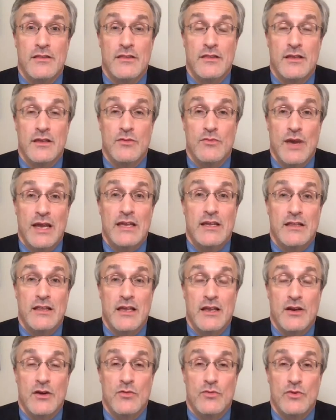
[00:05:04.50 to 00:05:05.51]
the
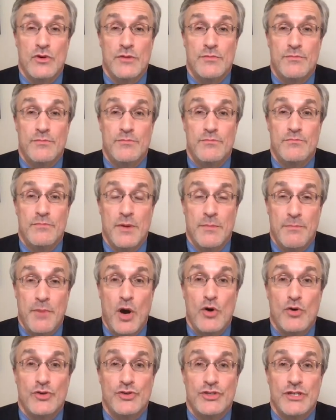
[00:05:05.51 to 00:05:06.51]
regulator would
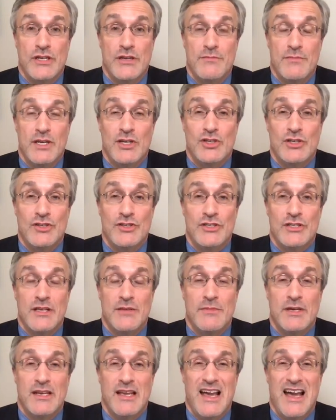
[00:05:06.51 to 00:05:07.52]
impose an emissions
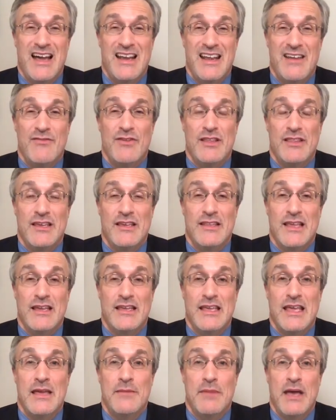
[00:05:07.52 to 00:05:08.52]
limit on everything that
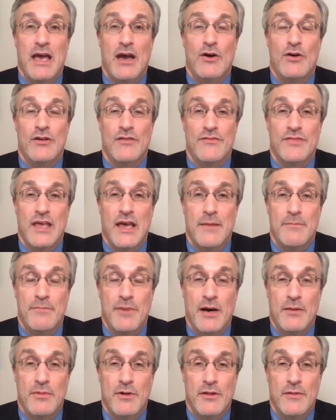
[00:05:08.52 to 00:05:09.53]
came out of that
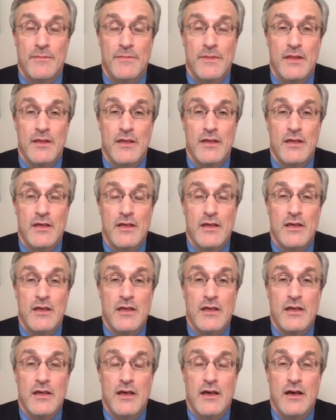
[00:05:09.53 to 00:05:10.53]
bubble.
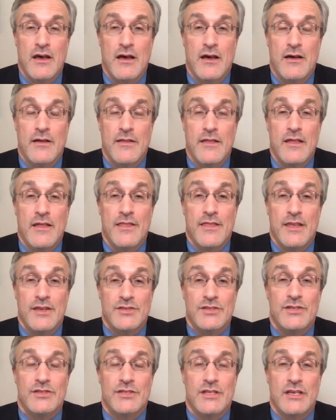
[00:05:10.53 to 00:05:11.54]
This
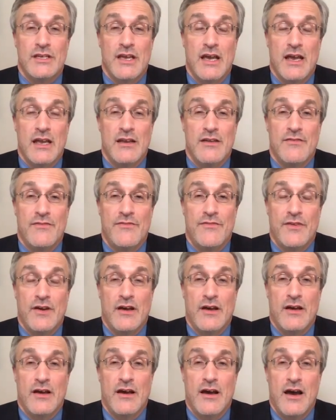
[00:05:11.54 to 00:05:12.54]
is the kind of
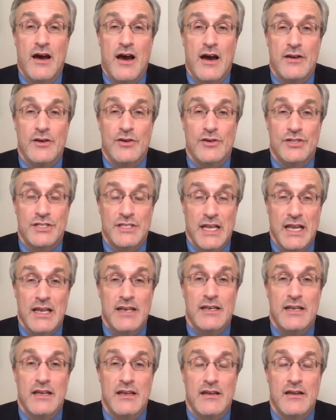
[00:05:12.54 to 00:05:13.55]

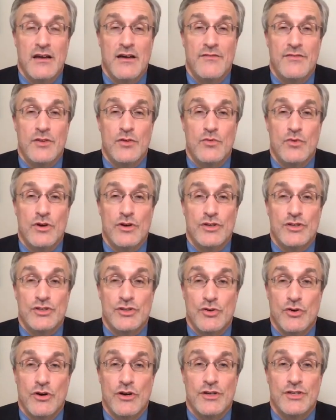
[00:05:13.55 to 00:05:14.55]
understanding of the word
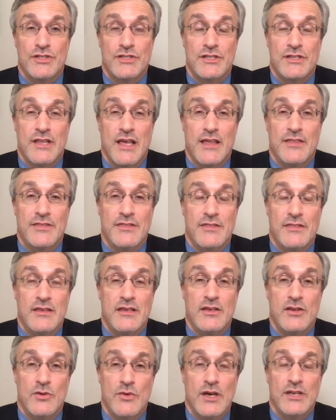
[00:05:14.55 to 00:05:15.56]
source that the
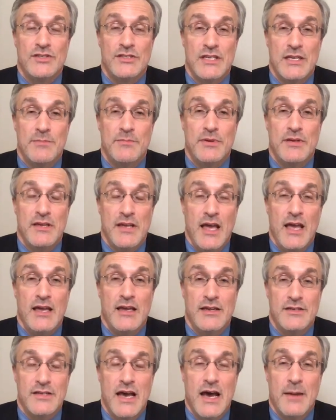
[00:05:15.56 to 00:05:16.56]
US EPA
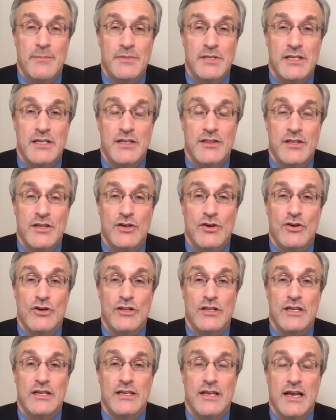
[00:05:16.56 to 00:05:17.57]
adopted in the
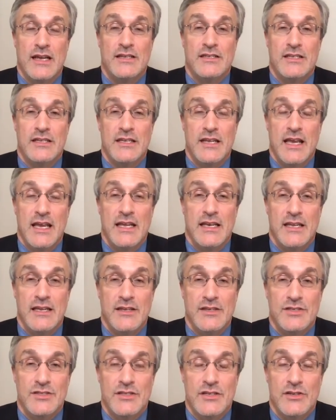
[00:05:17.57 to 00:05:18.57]
early
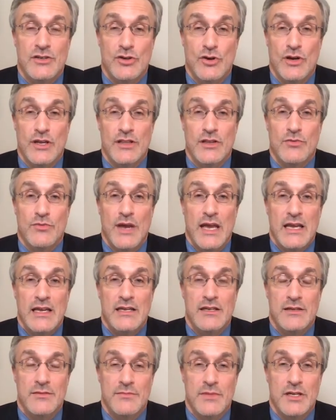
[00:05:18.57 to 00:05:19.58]
1980s during the
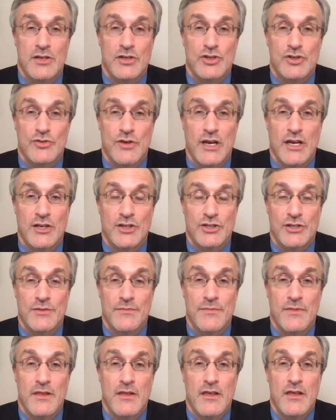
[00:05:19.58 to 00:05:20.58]
Reagan
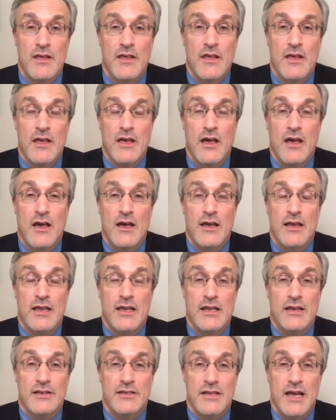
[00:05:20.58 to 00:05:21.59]
administration.
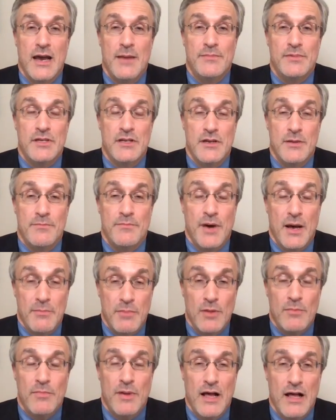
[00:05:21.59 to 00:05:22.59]
It adopted a
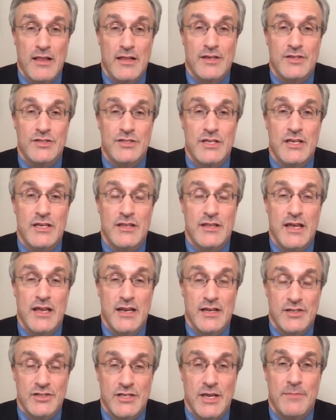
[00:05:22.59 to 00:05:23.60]
bubble policy that
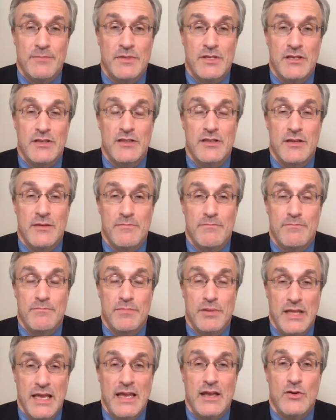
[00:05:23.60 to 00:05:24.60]
accepted the
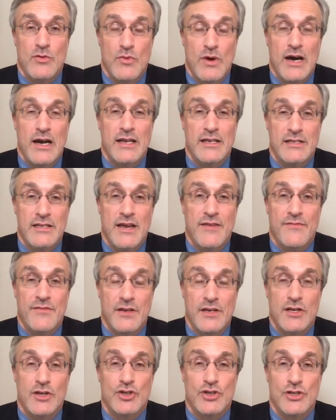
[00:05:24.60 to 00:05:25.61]
plant-wide
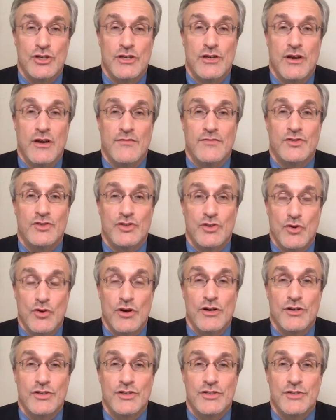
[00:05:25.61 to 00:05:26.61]
definition of
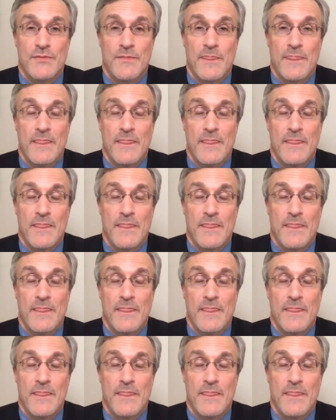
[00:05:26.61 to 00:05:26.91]
source,